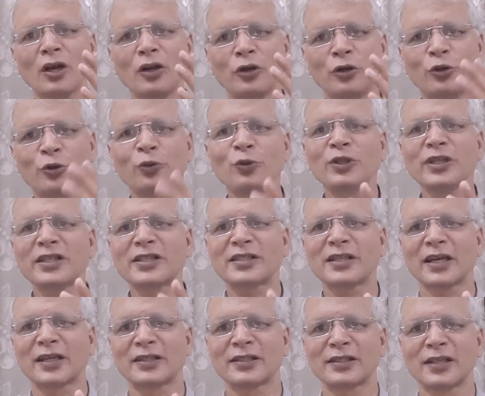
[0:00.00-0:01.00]
do this
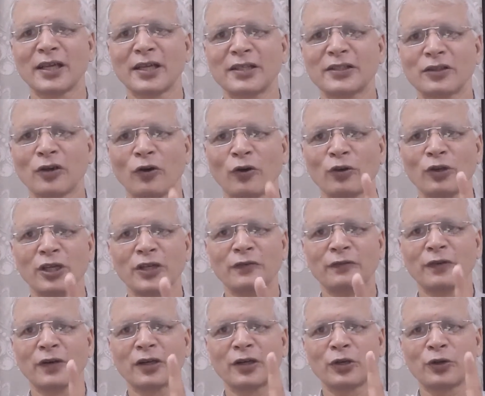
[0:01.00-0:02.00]
exercise only
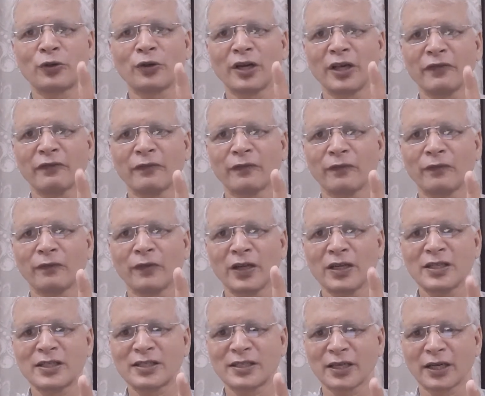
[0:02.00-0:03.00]
for 21
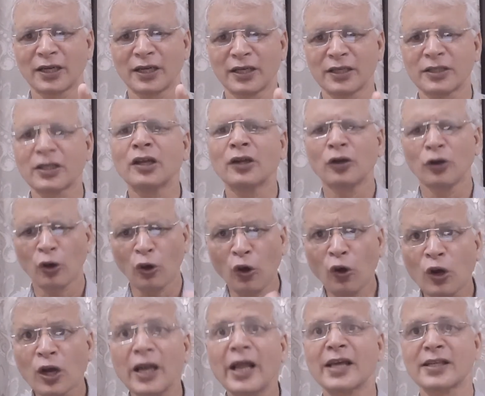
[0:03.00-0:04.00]
seconds
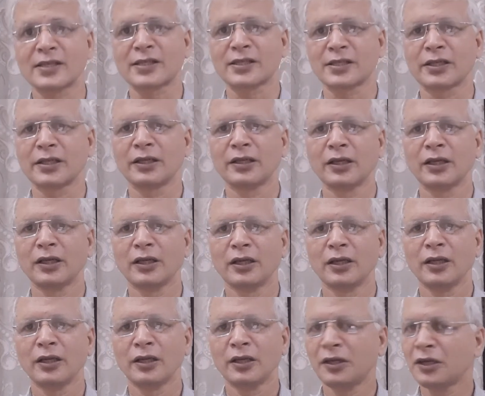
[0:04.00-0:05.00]
or less,
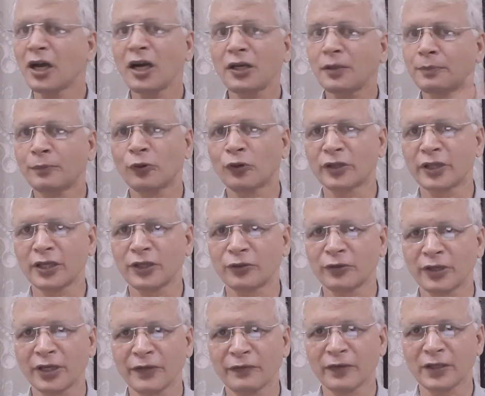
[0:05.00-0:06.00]
not more than
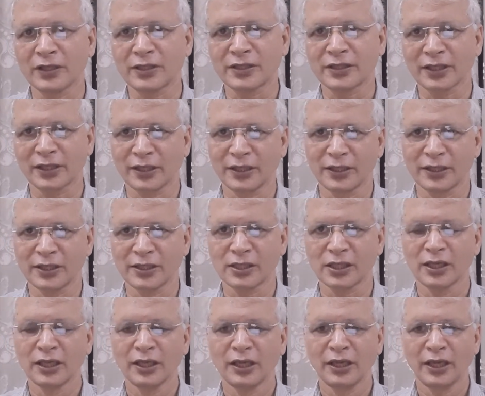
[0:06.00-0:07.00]
21 seconds.
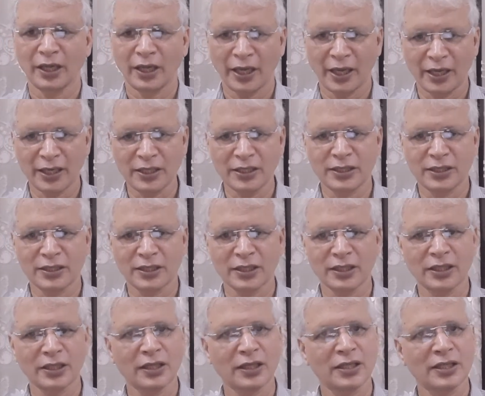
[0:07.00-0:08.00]
And
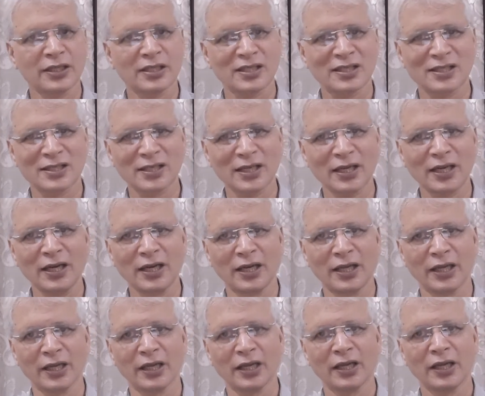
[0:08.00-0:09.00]

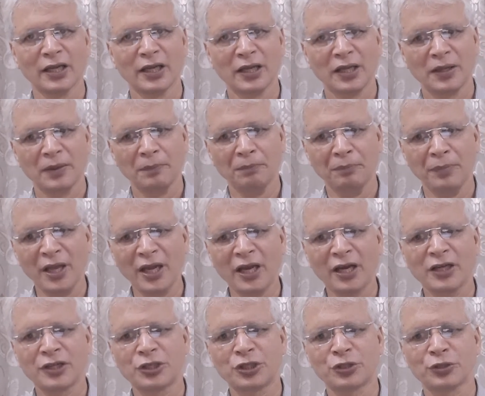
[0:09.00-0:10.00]
secondly, make
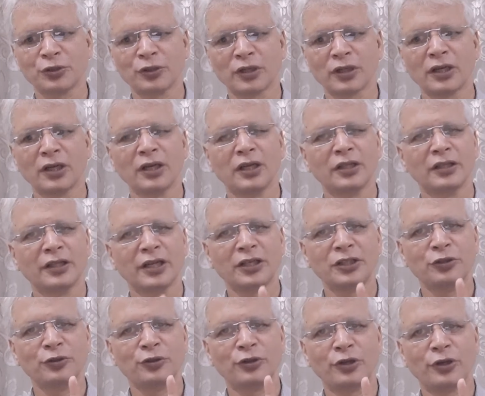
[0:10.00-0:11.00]
it sure
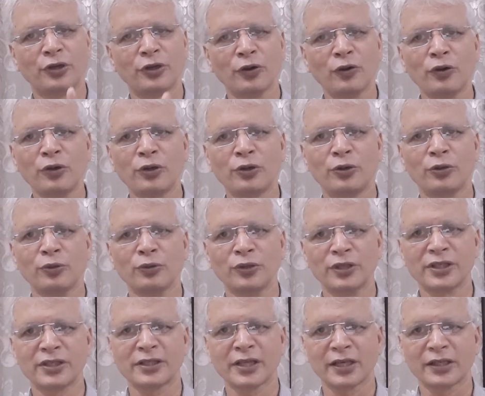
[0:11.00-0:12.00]
that you don't do
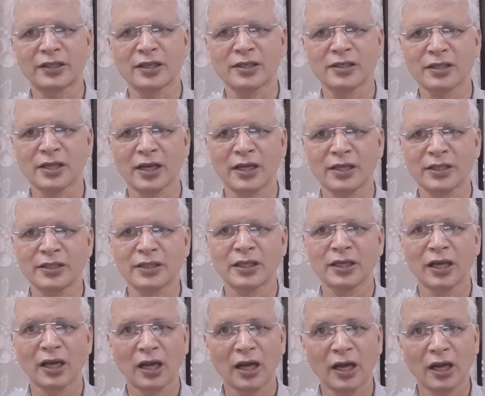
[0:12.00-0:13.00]
this exercise
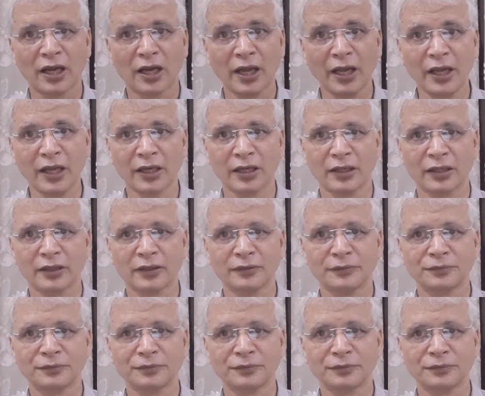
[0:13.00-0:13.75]
again